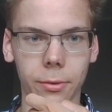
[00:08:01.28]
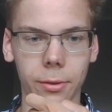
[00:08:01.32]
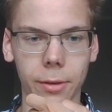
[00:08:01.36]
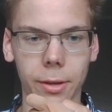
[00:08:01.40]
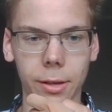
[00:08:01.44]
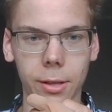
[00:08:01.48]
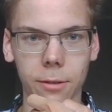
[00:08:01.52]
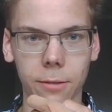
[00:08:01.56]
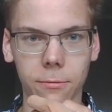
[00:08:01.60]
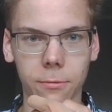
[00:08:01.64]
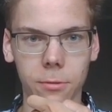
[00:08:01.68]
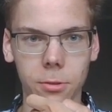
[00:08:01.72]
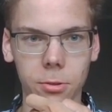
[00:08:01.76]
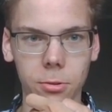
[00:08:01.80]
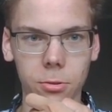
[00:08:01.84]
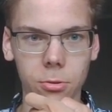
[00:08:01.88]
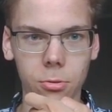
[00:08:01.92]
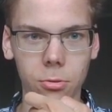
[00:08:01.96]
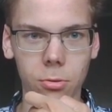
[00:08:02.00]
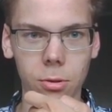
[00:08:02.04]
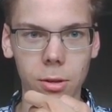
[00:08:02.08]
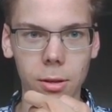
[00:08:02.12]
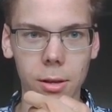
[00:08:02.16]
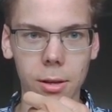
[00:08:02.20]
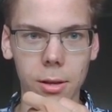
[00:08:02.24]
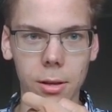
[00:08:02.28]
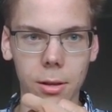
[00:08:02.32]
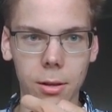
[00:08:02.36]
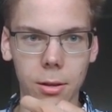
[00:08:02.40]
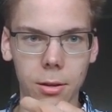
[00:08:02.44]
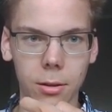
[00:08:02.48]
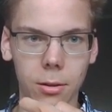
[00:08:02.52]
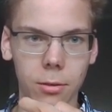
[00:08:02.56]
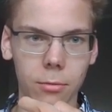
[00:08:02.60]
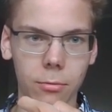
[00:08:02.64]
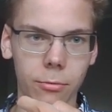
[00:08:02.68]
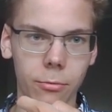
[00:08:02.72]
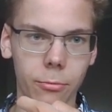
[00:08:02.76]
knight f2,
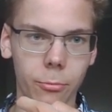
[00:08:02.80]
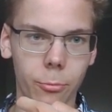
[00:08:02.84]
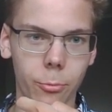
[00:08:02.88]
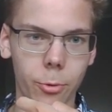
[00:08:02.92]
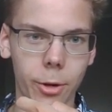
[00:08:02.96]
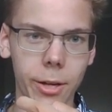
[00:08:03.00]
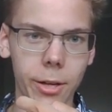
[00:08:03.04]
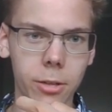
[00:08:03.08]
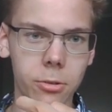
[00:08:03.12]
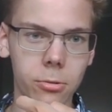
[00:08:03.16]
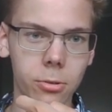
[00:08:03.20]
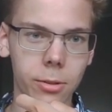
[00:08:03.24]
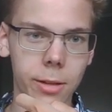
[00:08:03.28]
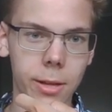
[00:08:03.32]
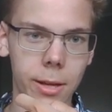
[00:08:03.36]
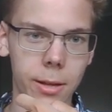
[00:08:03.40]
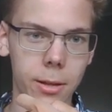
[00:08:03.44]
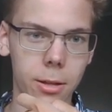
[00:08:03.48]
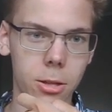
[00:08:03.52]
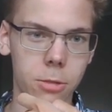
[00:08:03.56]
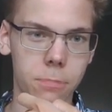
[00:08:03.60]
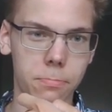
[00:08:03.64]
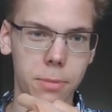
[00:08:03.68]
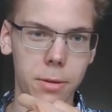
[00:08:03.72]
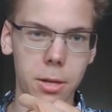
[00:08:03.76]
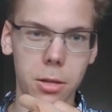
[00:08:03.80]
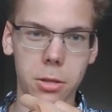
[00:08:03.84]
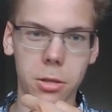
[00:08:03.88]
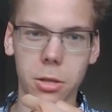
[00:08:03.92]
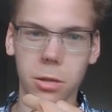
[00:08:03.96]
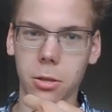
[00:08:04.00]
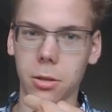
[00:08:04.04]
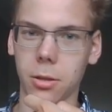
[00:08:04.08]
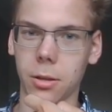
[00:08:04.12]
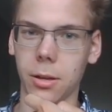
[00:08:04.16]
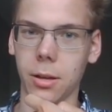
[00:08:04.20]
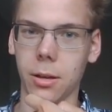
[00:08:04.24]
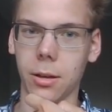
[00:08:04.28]
white could get his
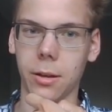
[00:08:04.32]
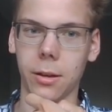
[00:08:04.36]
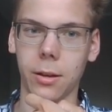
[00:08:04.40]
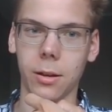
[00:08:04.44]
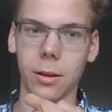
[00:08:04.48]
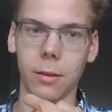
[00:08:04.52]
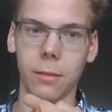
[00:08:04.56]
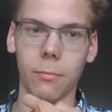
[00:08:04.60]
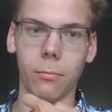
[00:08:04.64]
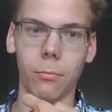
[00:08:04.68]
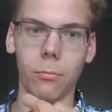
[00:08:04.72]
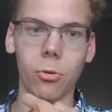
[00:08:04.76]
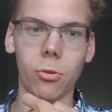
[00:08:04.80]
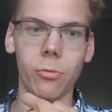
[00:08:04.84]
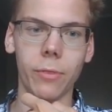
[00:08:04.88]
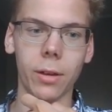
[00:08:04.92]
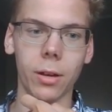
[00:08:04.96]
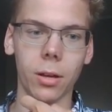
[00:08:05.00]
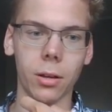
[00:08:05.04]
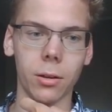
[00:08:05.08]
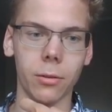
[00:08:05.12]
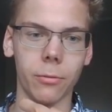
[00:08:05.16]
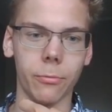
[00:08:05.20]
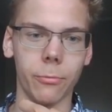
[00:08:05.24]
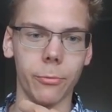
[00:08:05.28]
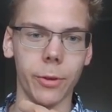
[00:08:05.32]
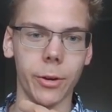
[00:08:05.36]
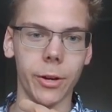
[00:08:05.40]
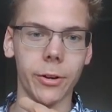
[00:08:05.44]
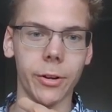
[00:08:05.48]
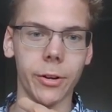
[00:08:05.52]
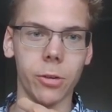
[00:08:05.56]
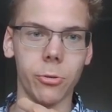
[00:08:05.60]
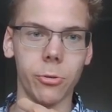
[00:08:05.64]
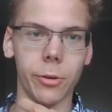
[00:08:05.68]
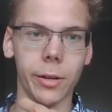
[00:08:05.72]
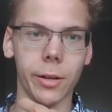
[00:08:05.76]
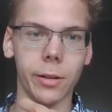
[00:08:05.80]
pieces moving
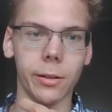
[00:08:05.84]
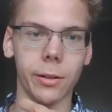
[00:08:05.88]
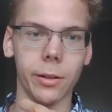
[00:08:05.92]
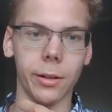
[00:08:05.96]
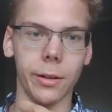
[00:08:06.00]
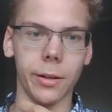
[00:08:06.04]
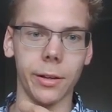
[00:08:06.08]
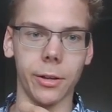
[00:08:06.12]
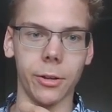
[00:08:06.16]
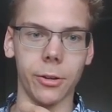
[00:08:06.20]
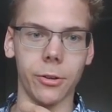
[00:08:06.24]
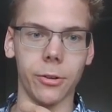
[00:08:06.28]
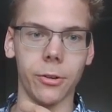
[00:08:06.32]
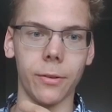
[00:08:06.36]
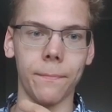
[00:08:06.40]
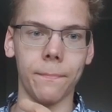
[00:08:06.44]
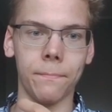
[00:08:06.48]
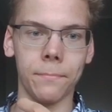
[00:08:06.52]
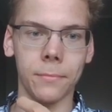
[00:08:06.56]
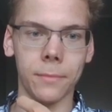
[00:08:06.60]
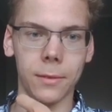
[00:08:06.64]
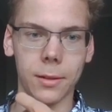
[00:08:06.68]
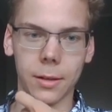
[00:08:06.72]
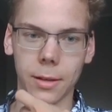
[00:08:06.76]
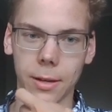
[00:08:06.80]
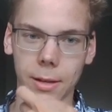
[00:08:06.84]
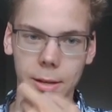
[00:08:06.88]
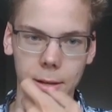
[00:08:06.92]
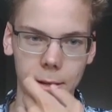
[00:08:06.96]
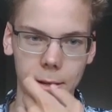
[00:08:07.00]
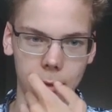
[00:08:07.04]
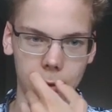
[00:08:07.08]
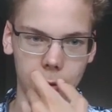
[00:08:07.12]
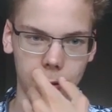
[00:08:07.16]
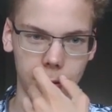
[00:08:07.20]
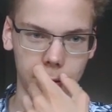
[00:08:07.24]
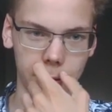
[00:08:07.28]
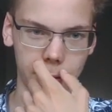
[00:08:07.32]
very quickly here,
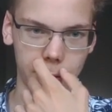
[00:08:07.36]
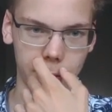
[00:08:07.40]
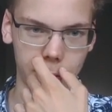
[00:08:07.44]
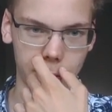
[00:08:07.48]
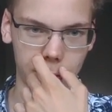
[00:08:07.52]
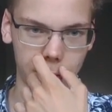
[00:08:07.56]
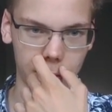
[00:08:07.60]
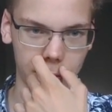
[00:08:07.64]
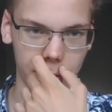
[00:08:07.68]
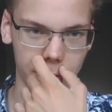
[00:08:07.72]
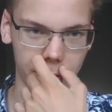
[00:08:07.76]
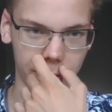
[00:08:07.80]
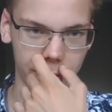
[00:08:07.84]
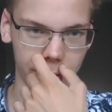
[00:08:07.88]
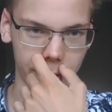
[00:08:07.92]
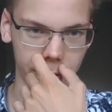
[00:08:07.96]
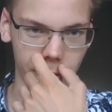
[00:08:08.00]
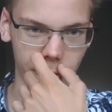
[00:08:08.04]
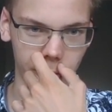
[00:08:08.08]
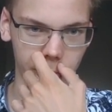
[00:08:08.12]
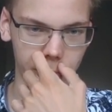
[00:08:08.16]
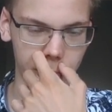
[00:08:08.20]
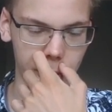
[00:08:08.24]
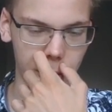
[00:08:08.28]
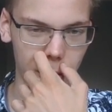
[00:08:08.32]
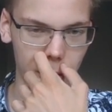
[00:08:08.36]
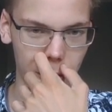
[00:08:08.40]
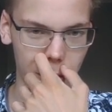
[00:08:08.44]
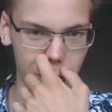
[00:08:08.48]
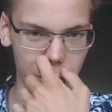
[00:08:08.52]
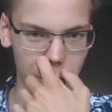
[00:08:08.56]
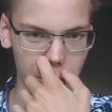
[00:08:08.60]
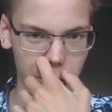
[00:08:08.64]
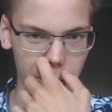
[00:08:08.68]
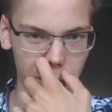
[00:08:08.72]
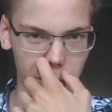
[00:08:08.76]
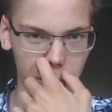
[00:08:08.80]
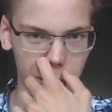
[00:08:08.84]
and target your
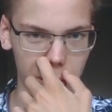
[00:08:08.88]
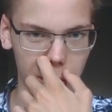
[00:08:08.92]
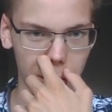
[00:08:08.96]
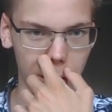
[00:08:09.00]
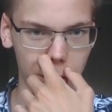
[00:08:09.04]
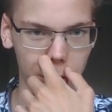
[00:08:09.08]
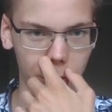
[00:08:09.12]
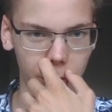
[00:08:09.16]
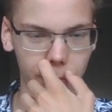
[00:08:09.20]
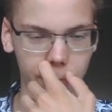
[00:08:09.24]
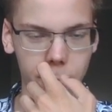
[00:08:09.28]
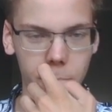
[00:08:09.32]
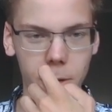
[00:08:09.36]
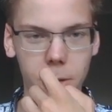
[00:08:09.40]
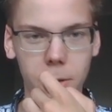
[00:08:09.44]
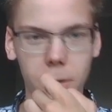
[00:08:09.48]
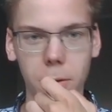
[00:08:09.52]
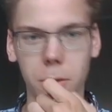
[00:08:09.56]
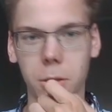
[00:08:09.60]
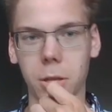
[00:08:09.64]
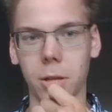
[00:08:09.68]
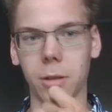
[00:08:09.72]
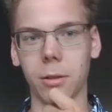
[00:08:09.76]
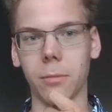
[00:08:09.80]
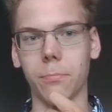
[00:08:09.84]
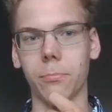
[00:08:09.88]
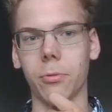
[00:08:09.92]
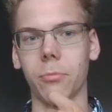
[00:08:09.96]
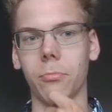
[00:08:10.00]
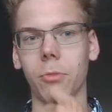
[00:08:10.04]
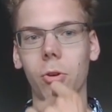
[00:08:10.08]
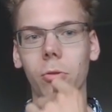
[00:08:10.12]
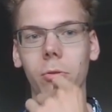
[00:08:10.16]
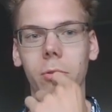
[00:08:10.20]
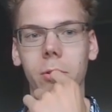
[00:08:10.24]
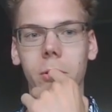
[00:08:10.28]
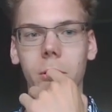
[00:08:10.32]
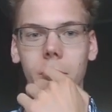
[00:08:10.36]
pieces and take your pawns and
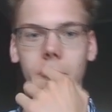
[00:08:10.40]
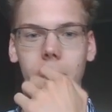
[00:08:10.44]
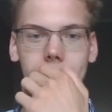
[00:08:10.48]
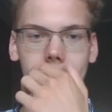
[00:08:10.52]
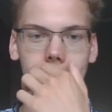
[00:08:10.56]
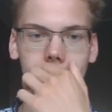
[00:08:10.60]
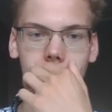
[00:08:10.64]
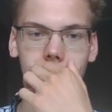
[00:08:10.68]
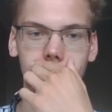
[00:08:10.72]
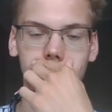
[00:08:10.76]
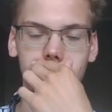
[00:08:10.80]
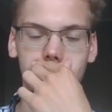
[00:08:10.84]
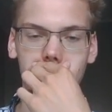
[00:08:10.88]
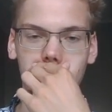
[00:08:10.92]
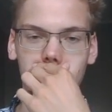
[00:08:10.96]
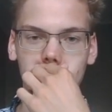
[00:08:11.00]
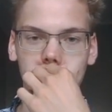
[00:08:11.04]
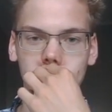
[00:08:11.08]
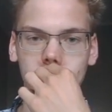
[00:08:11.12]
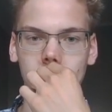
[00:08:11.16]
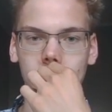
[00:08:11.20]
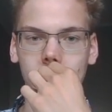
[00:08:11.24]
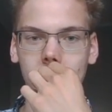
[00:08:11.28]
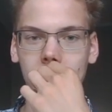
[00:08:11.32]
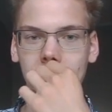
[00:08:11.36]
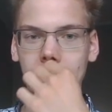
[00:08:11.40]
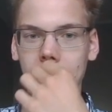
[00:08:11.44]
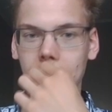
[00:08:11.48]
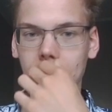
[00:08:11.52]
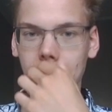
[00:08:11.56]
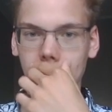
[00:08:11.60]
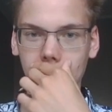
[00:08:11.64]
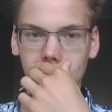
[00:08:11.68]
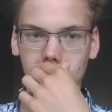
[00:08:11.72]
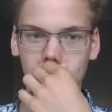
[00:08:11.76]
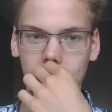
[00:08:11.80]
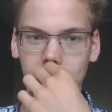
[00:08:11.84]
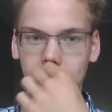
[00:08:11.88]
promote another pawn.
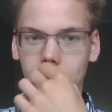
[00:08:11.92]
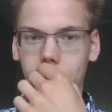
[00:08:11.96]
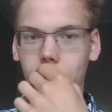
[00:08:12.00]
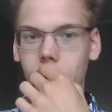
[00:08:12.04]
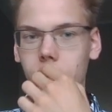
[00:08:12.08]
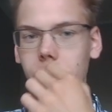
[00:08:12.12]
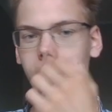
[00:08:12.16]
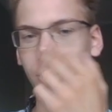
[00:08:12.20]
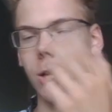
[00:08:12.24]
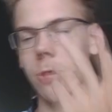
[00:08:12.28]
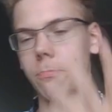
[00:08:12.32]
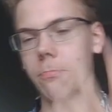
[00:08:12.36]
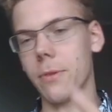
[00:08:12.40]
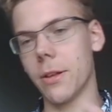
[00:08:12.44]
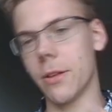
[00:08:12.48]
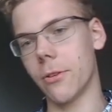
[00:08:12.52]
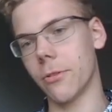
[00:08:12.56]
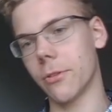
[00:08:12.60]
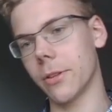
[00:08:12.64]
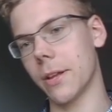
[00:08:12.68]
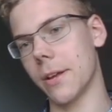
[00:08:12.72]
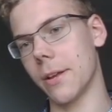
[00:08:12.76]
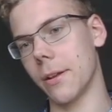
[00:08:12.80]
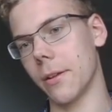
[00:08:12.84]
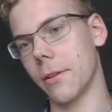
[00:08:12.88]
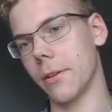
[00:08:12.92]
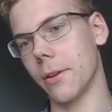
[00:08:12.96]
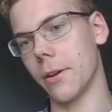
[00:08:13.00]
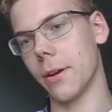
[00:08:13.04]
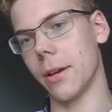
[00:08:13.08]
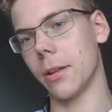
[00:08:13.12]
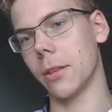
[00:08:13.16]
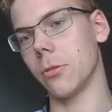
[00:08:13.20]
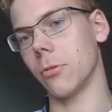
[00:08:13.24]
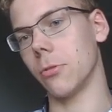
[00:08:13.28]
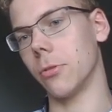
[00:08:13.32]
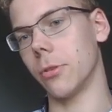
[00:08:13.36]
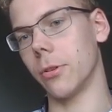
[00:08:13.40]
Like, a rook is better than a
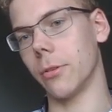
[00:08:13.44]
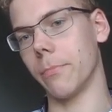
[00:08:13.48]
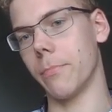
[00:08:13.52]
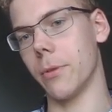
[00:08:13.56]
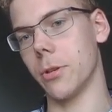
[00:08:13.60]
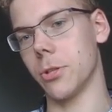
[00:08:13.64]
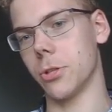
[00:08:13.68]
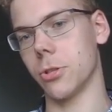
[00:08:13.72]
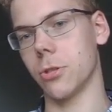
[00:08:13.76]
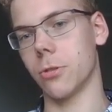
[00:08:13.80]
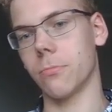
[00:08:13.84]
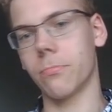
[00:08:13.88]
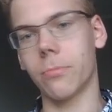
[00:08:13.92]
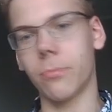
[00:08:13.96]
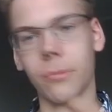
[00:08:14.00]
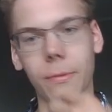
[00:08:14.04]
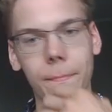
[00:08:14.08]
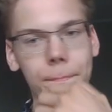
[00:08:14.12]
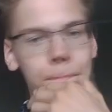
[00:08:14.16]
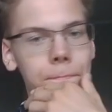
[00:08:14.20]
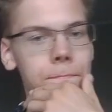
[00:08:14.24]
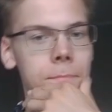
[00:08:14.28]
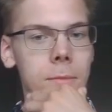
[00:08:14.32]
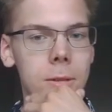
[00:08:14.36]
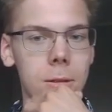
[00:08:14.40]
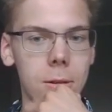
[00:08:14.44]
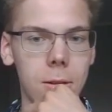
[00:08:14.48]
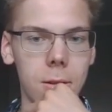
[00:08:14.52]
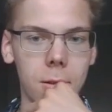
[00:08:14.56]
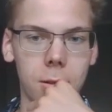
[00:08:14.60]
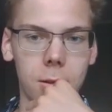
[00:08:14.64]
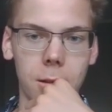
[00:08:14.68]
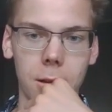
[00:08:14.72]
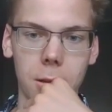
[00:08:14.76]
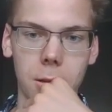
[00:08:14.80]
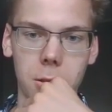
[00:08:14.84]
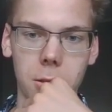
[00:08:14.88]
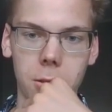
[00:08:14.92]
knight or a bishop.
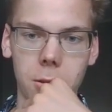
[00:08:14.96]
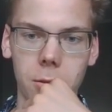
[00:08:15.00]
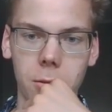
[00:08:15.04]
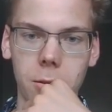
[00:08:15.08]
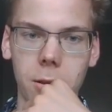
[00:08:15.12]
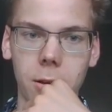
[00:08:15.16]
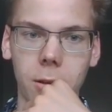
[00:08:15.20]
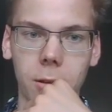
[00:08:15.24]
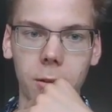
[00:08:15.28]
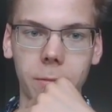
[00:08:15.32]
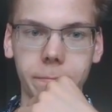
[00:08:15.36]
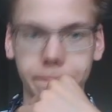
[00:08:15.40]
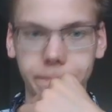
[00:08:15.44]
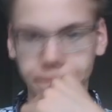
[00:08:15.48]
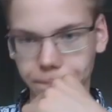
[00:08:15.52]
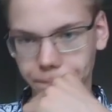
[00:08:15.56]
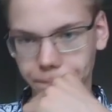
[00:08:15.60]
That's the thing.